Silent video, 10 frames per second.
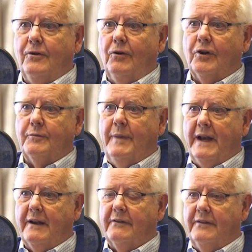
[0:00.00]
who looked
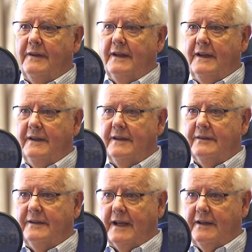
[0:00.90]
better than the
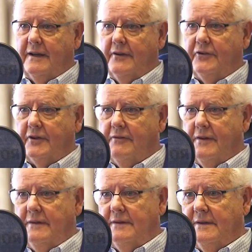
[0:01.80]
decadence of